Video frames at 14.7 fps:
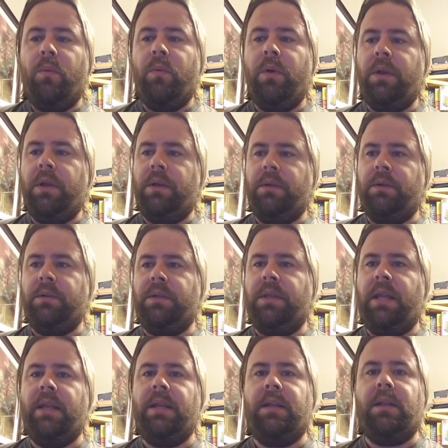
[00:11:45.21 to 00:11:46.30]
would
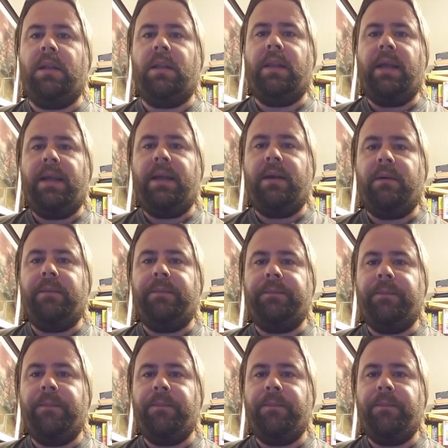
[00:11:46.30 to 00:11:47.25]
understand and allow